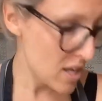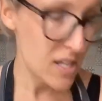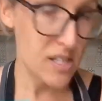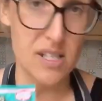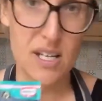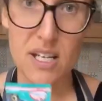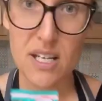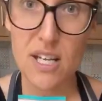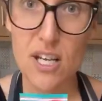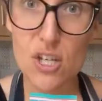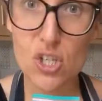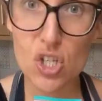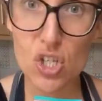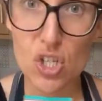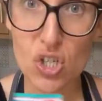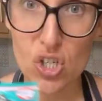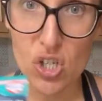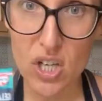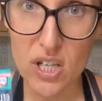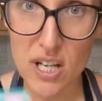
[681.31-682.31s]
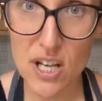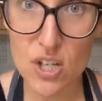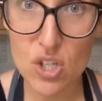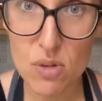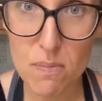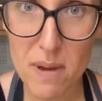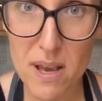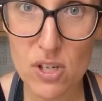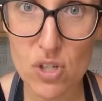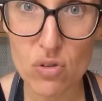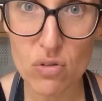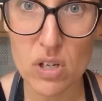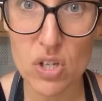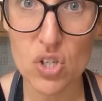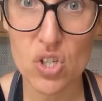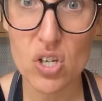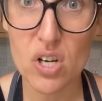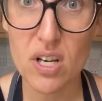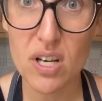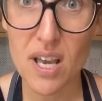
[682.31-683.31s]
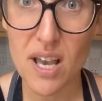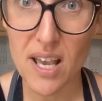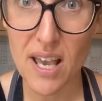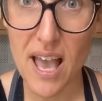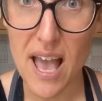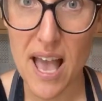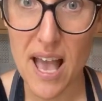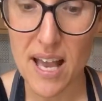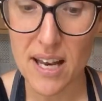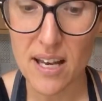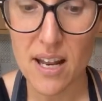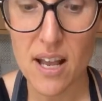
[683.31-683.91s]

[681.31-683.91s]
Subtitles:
So you need your measuring jug again,